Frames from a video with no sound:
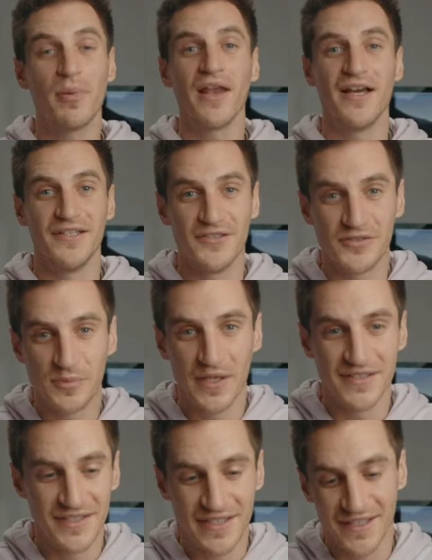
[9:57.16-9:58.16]
appliance,
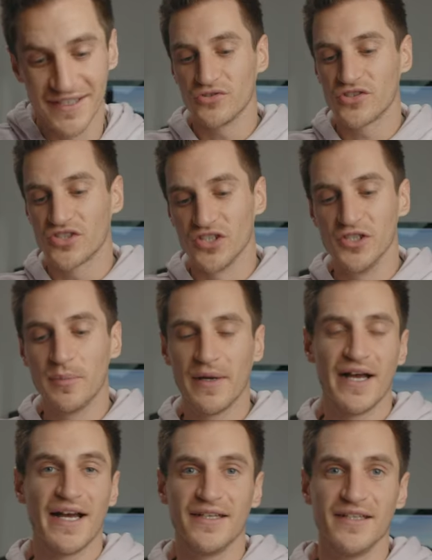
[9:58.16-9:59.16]
basically. Super
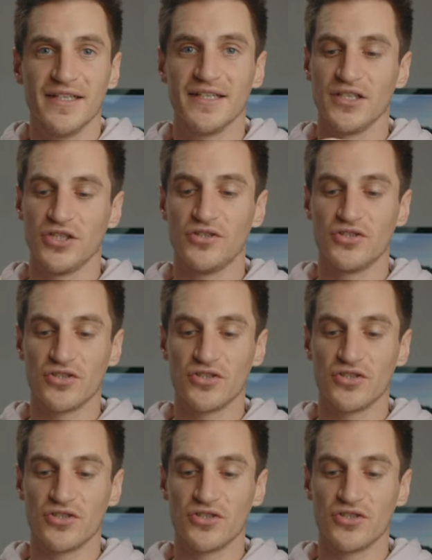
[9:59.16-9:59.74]
handy. You